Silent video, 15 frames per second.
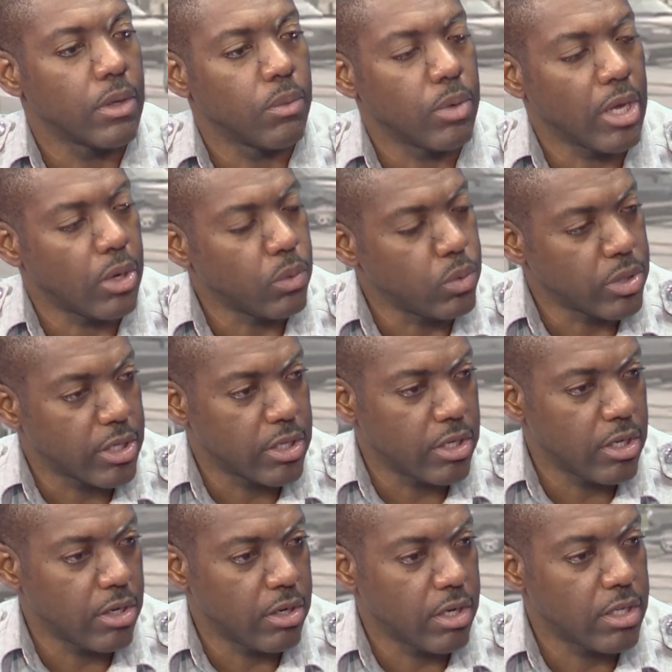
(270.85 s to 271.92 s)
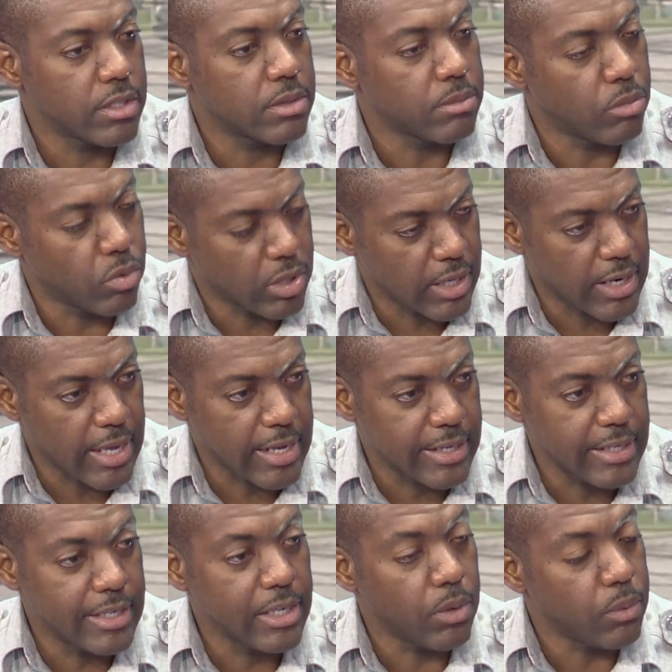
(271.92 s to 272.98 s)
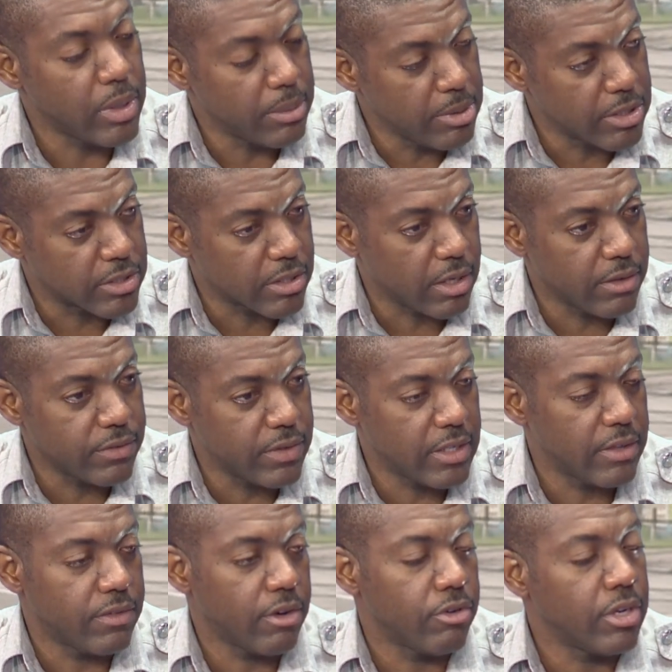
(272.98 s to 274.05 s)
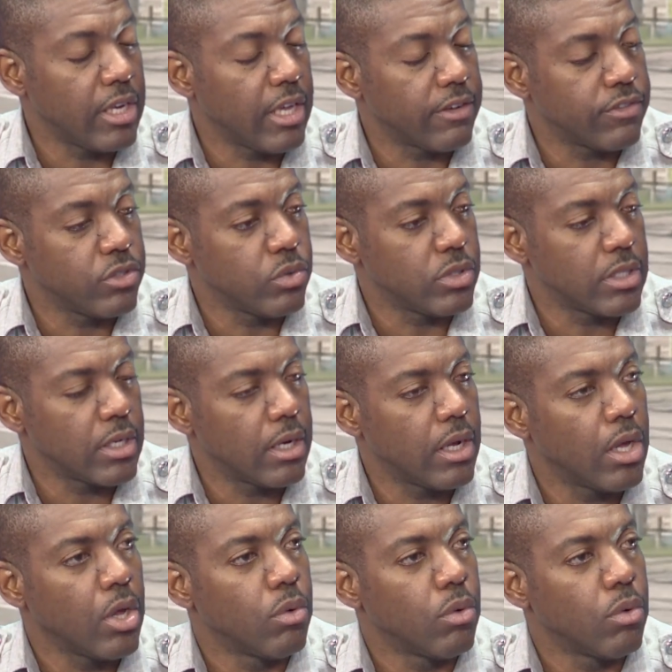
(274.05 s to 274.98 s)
We are working on the others. More than likely, they will be solved in the very near future.